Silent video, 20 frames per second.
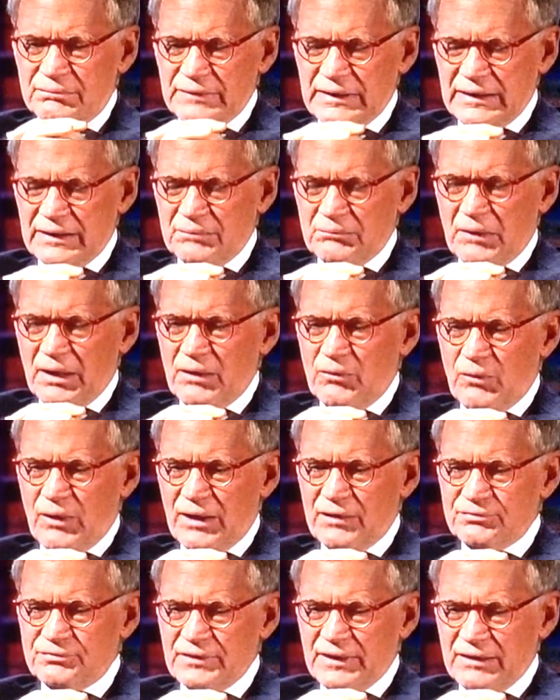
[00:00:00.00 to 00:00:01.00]
me and my
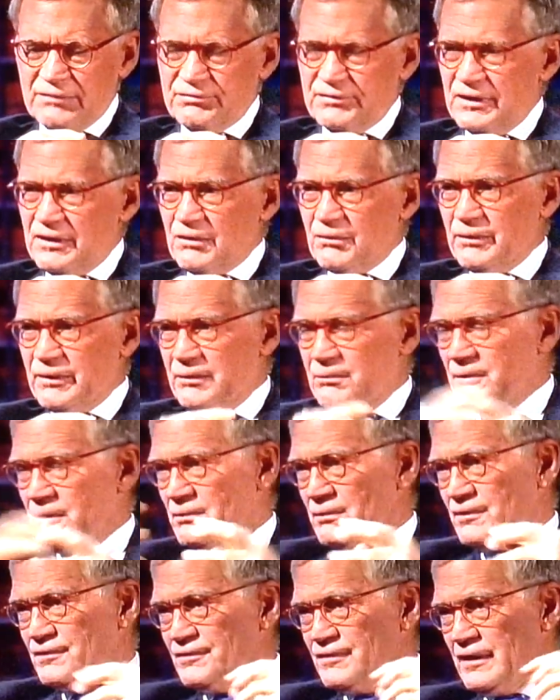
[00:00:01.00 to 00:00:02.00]
wife to have dinner with them,
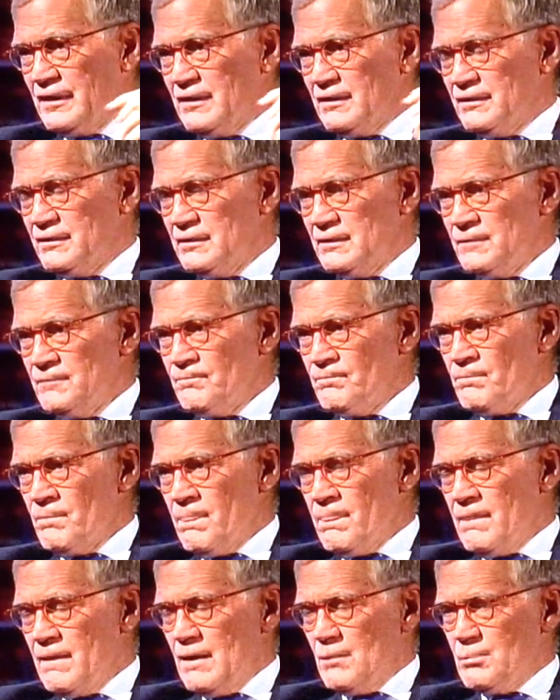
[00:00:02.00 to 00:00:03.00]
and we sailed
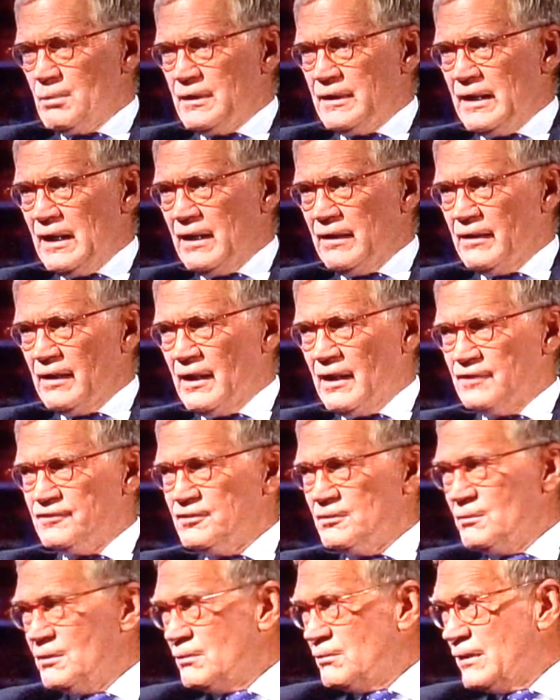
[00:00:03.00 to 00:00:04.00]
up and down the
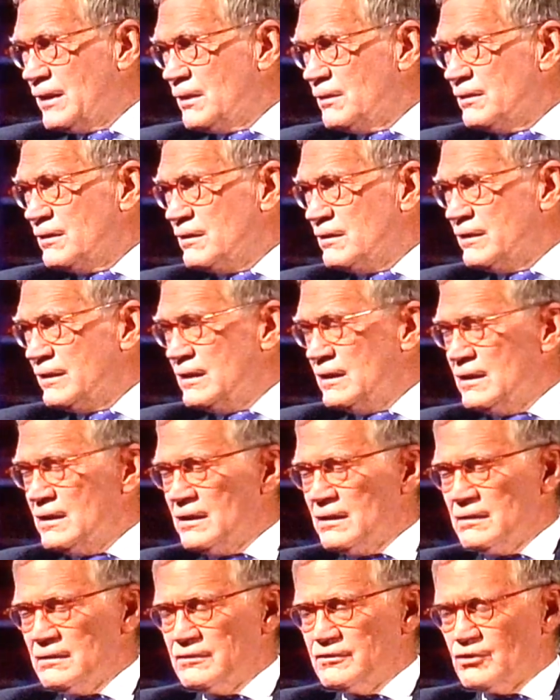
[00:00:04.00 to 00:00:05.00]
Hudson. We went under
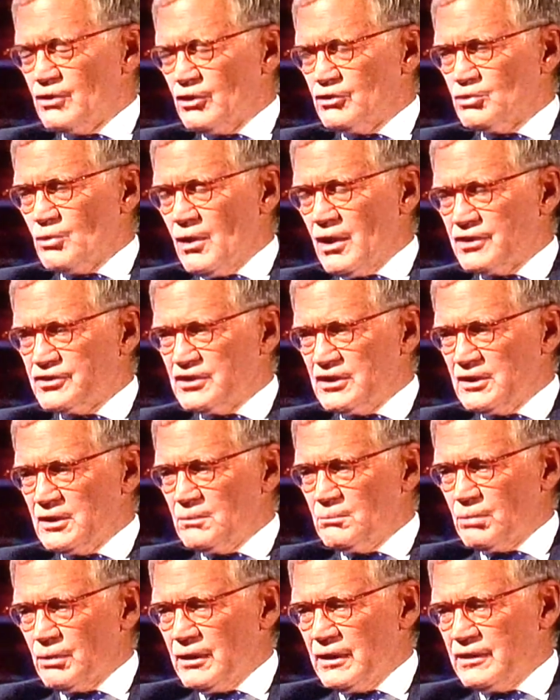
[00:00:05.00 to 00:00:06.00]
the George
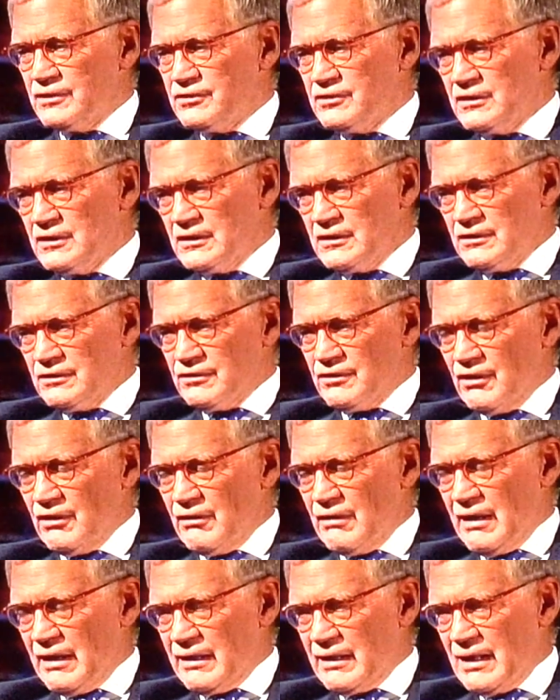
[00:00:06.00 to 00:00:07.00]
Washington Bridge,
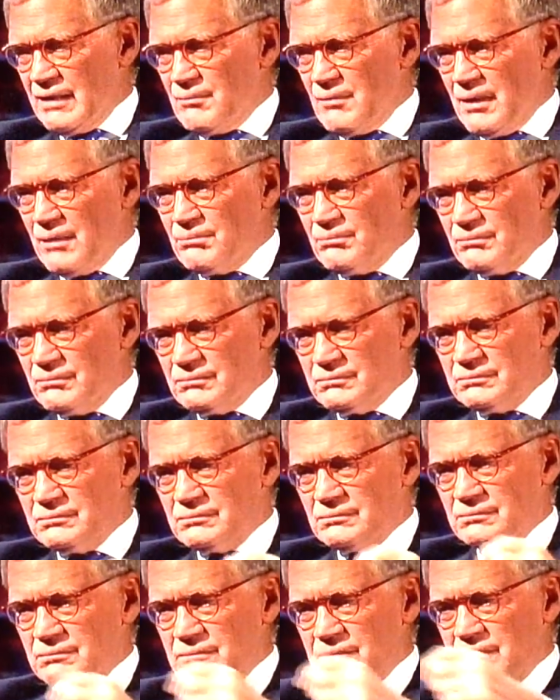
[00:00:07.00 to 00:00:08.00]
turned around, came up,
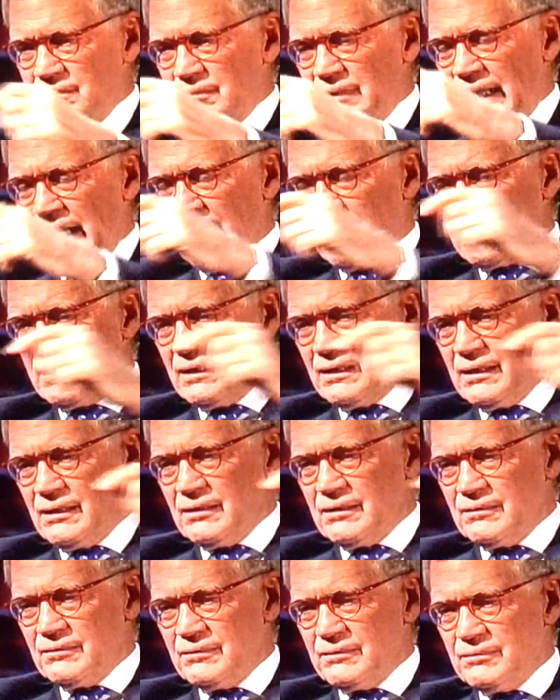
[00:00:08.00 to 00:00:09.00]
back
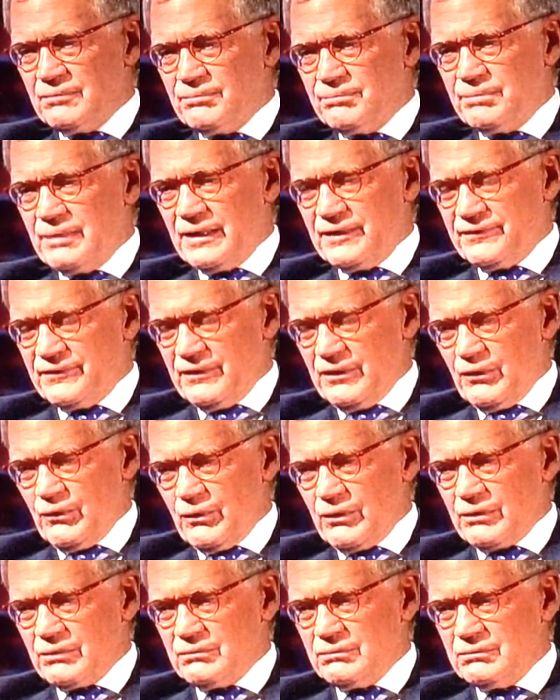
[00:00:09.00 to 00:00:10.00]
uh, past the
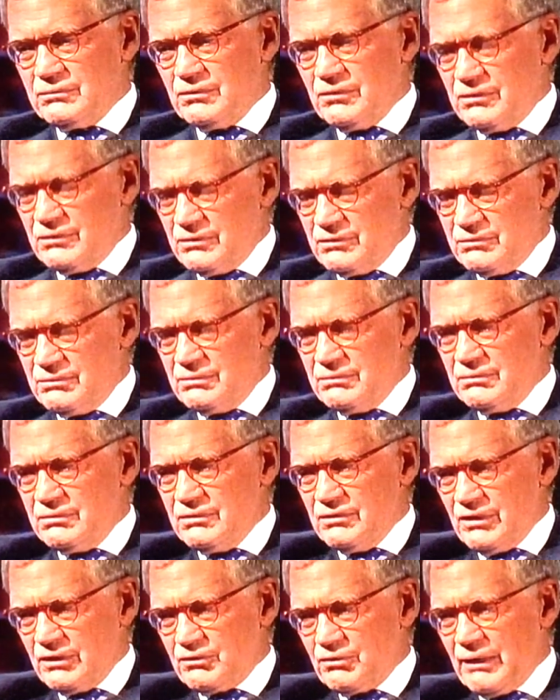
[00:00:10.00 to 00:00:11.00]
lower,
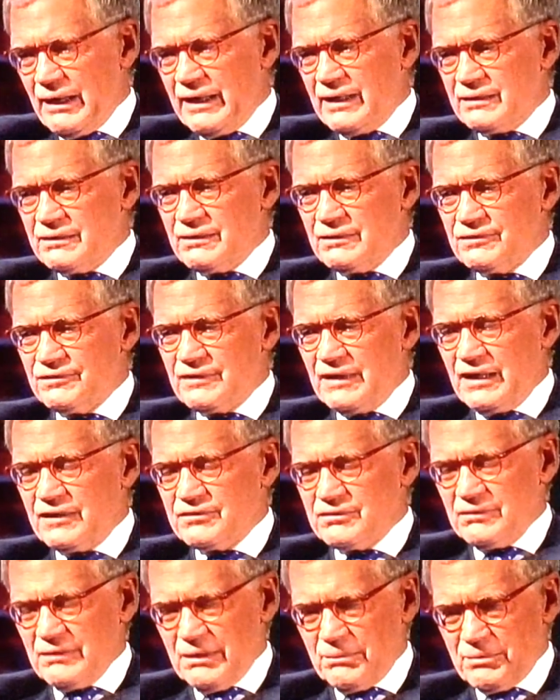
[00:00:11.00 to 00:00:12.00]
uh, looked right at the
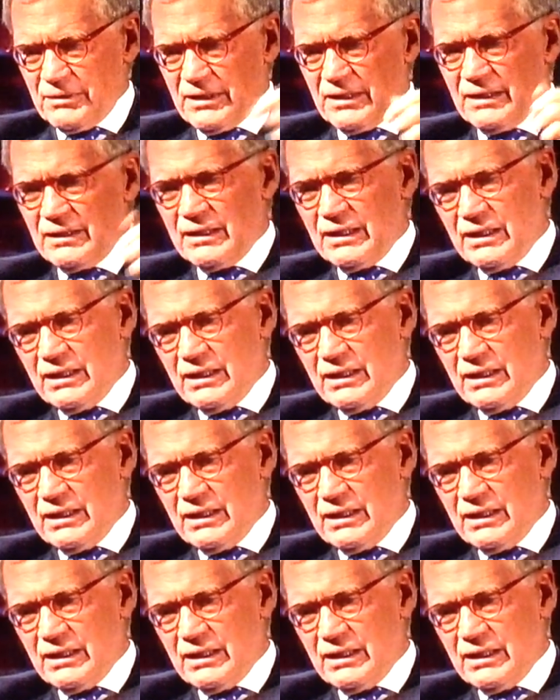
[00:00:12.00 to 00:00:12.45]
Statue of Liberty and